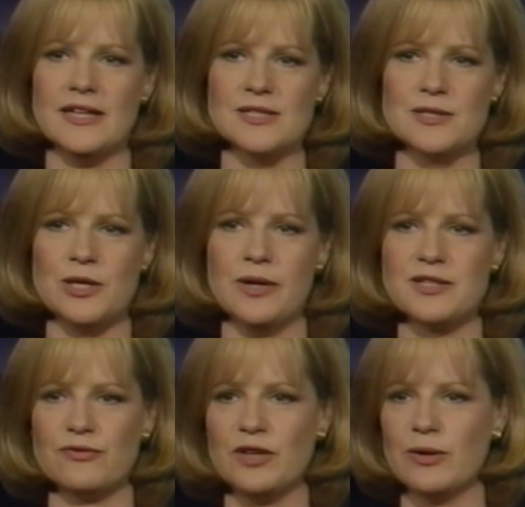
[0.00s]
I just thought you
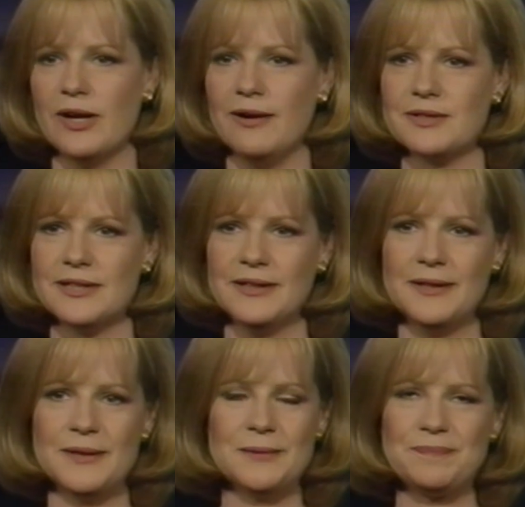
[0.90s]
guys would figure it out.
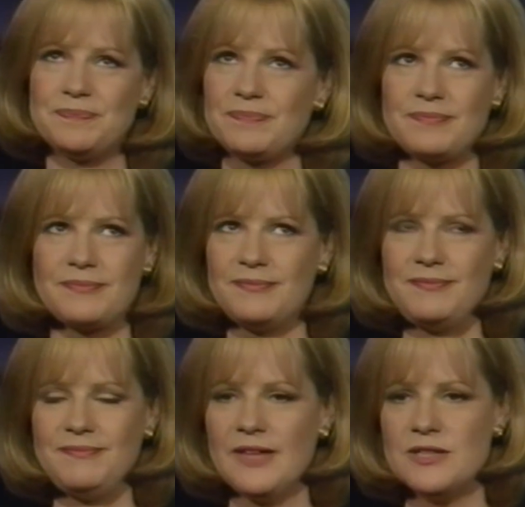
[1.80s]

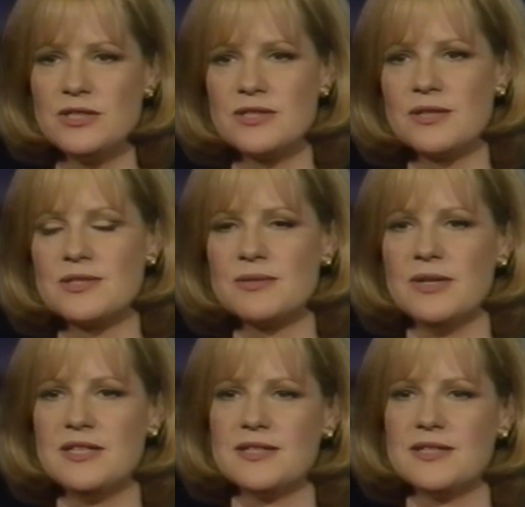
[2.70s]
She's so sweet.